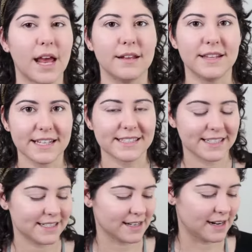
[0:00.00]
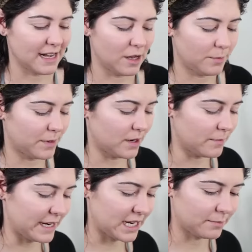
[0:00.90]
And this is gonna help our
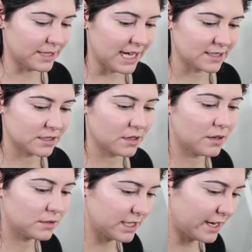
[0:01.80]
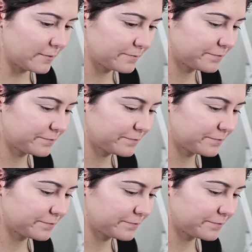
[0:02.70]
makeup last all day.